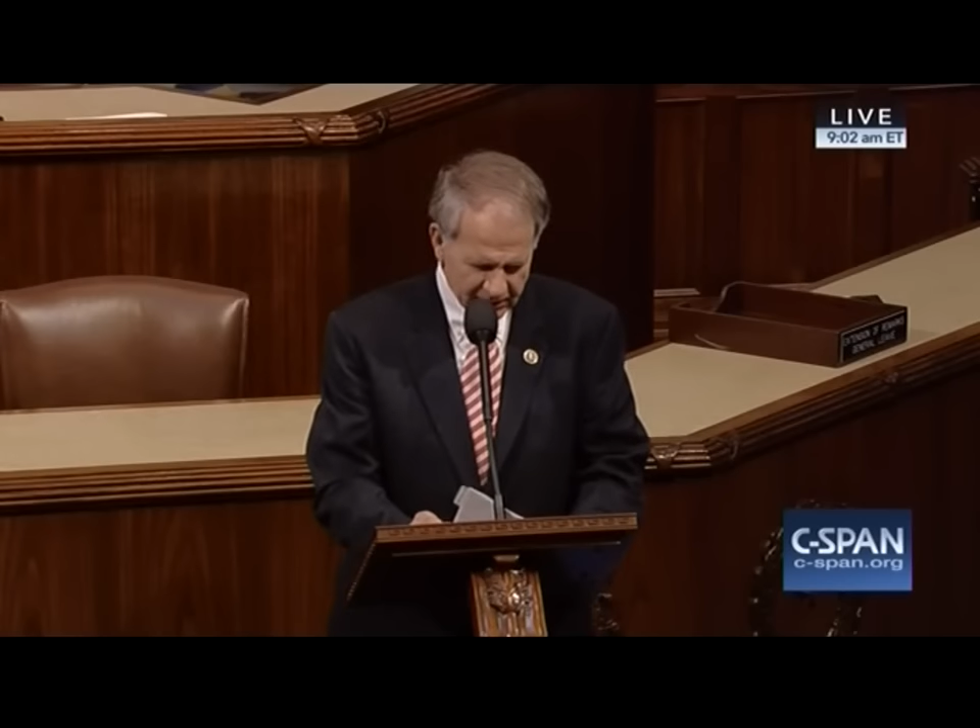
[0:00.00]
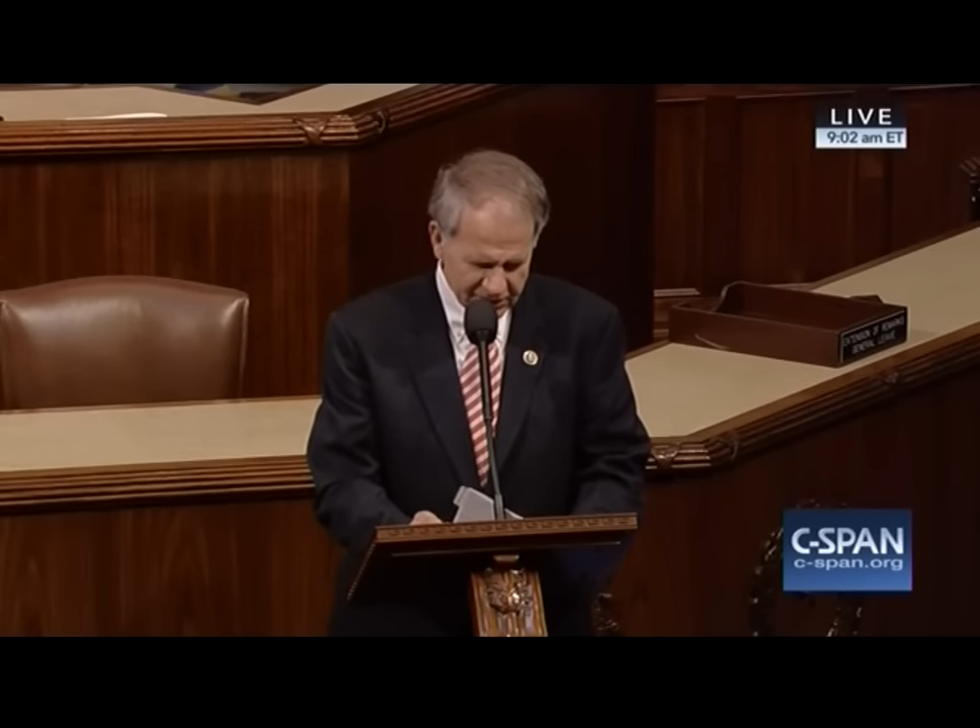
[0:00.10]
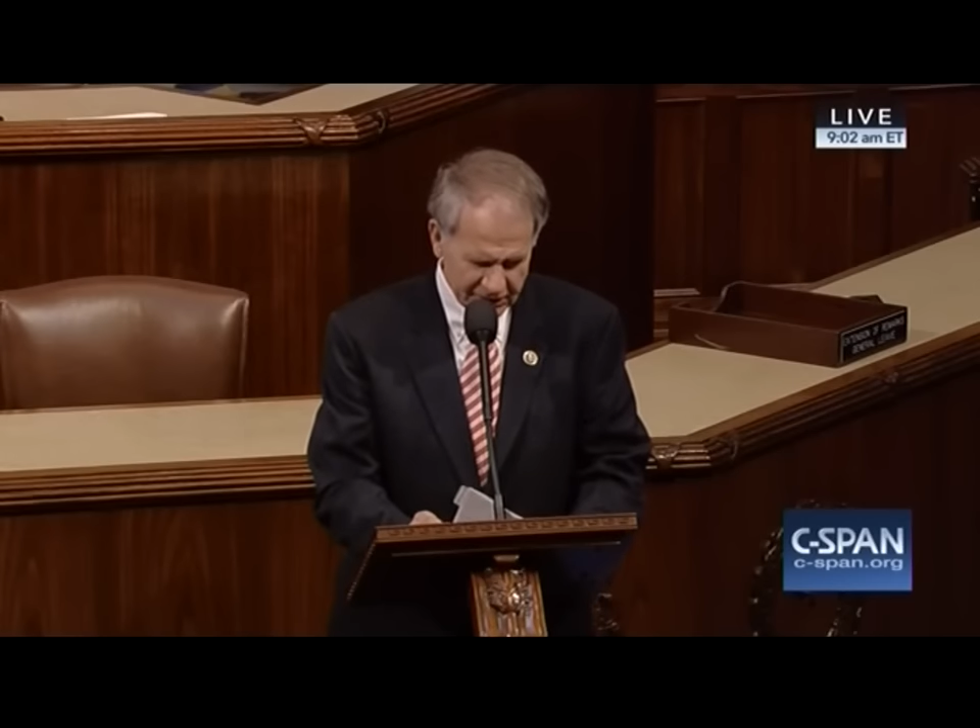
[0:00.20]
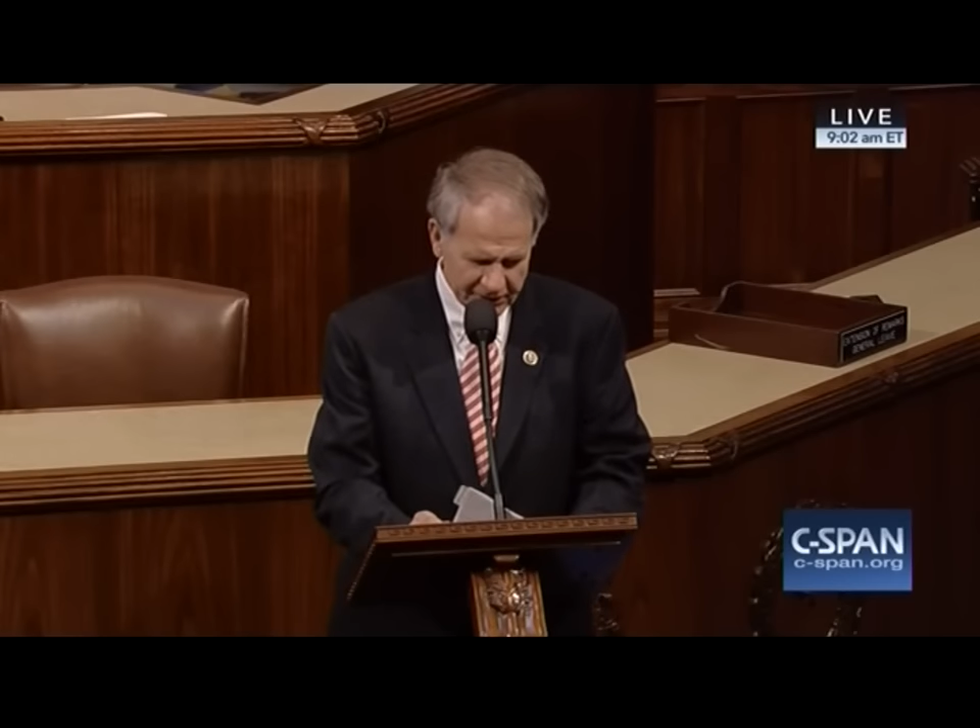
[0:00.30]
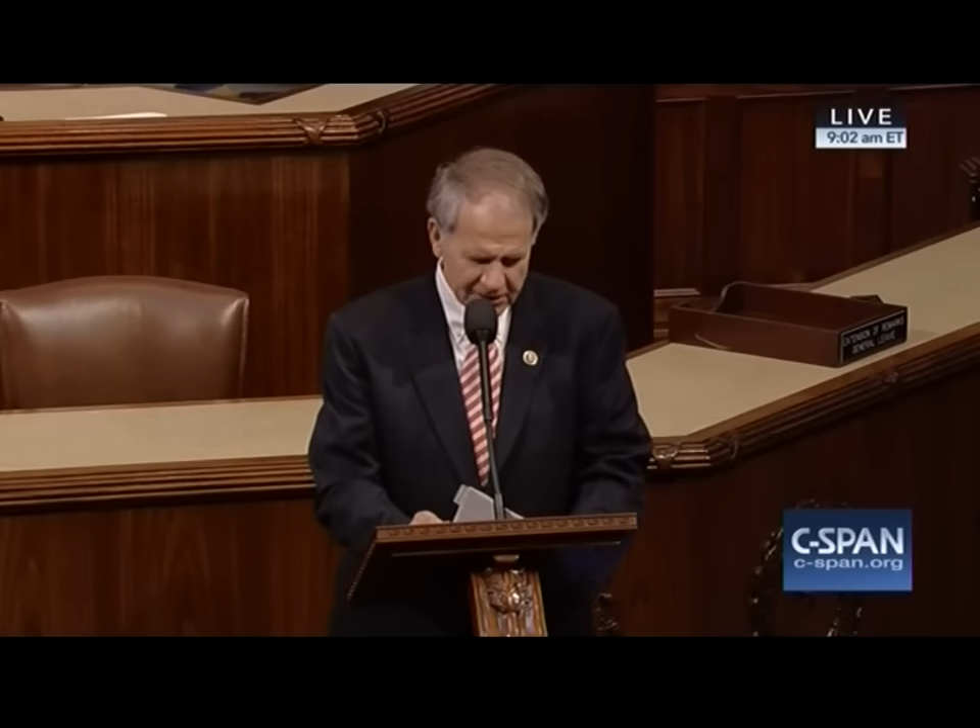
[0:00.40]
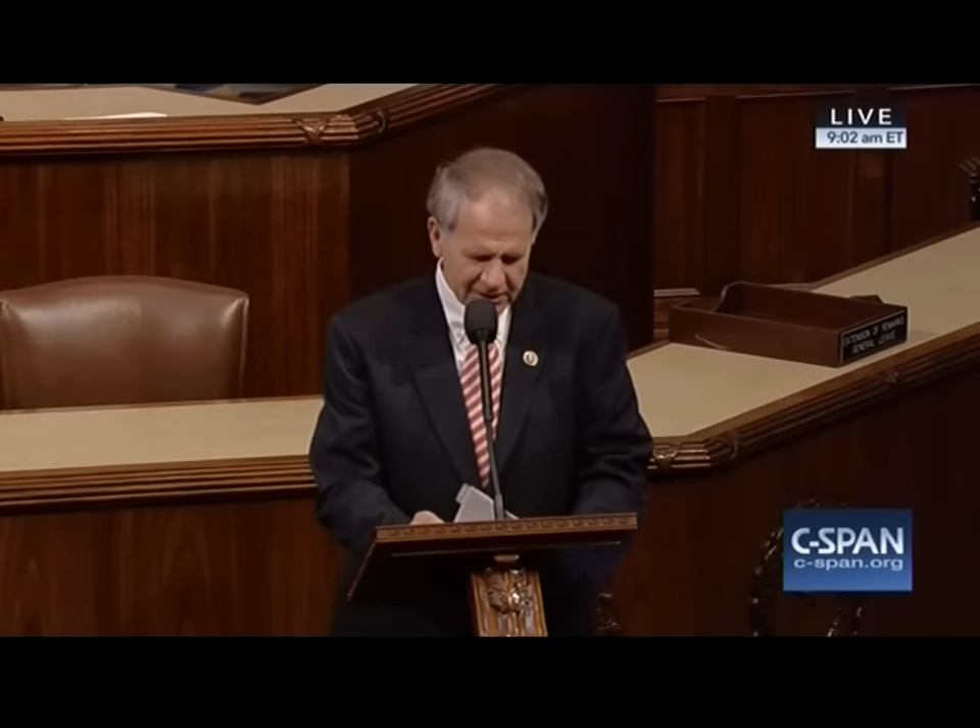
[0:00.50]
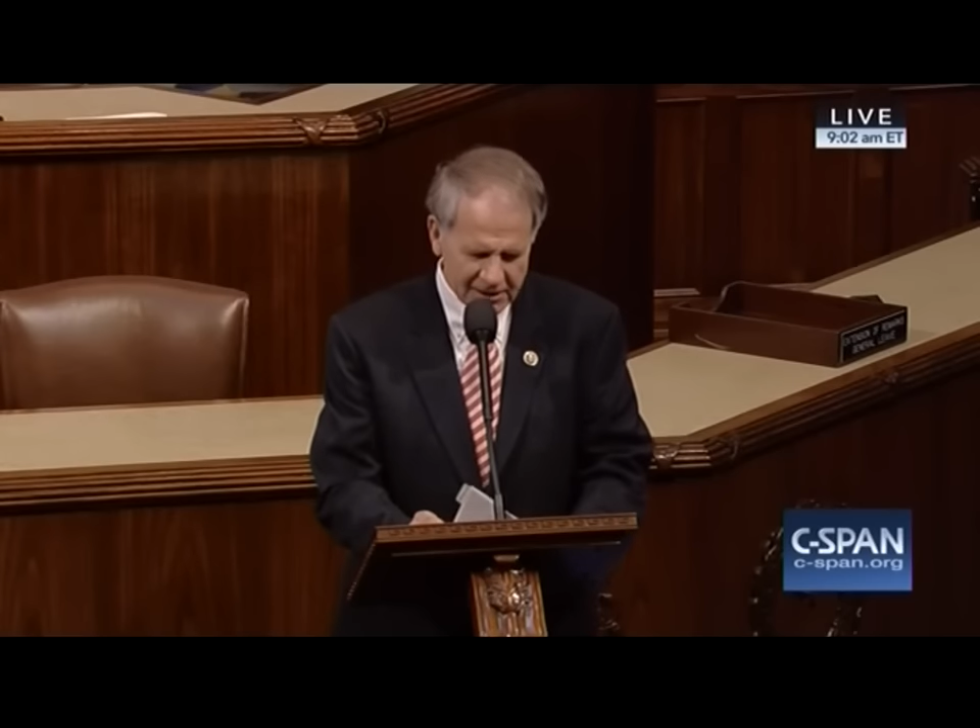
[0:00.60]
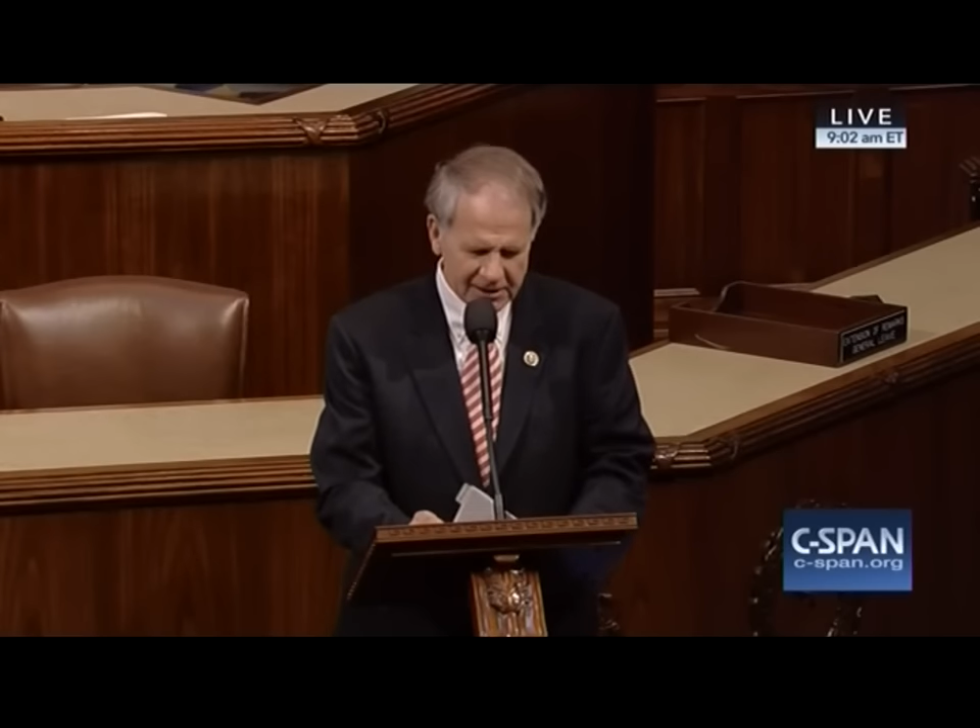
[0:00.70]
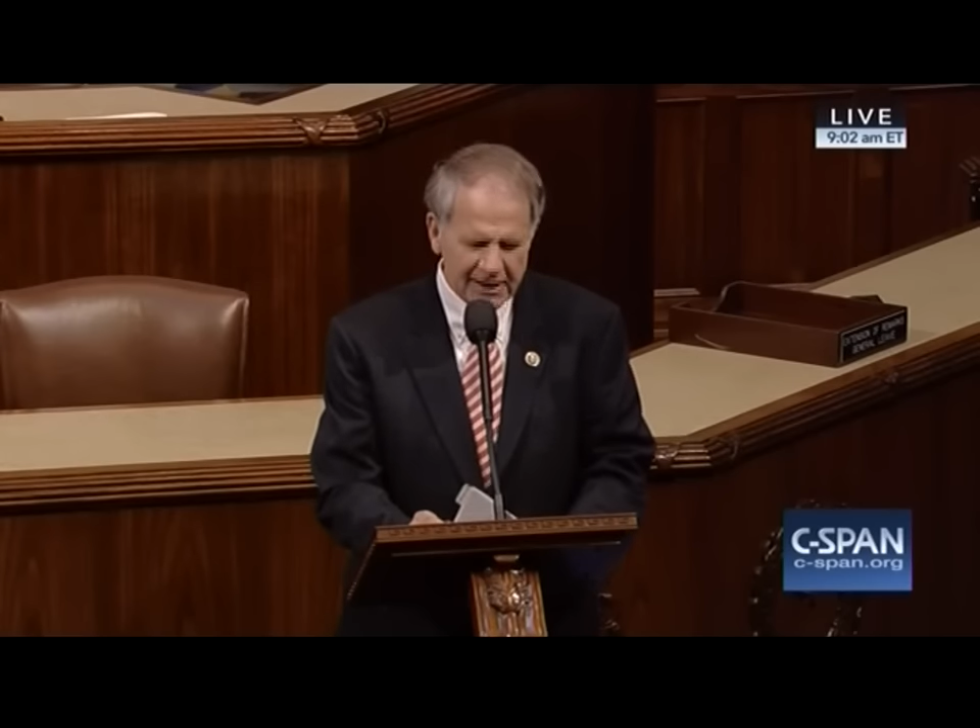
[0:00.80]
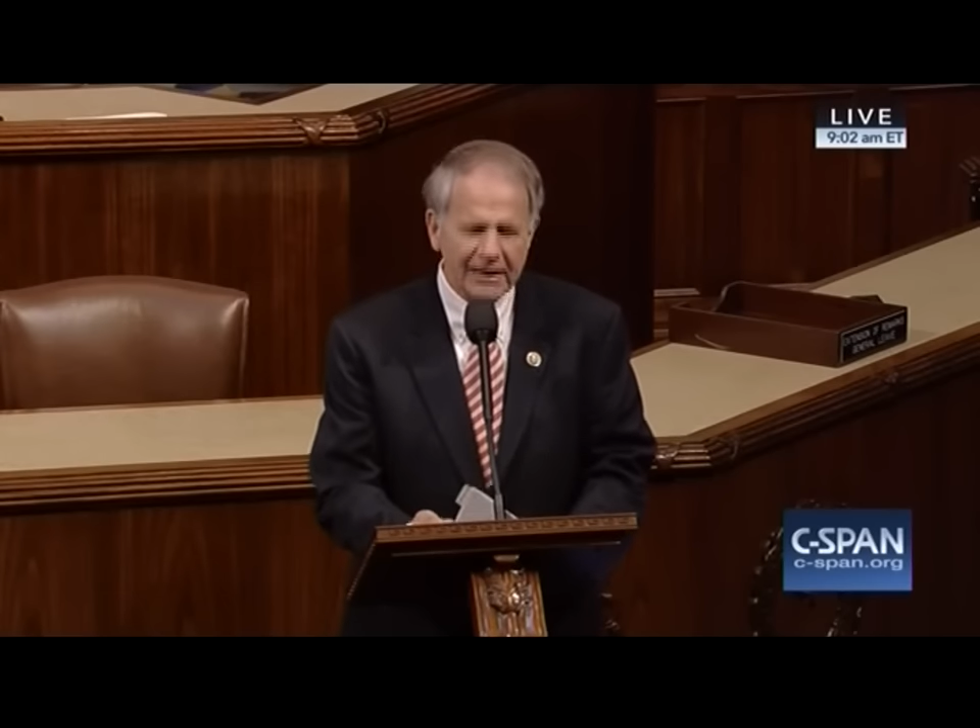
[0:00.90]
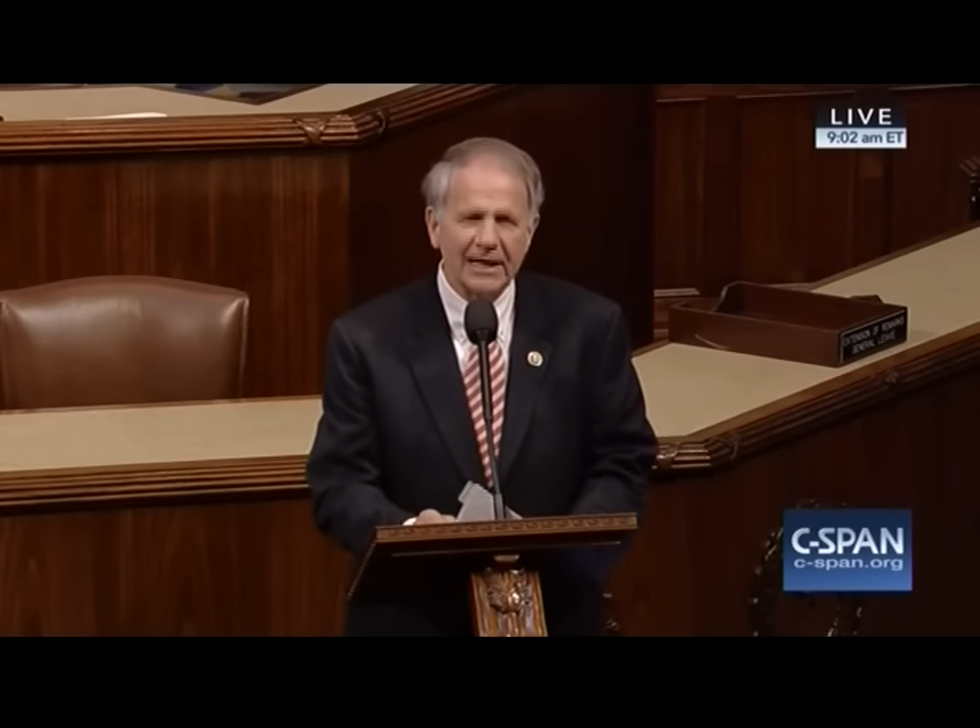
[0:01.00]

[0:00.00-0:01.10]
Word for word: seriously sick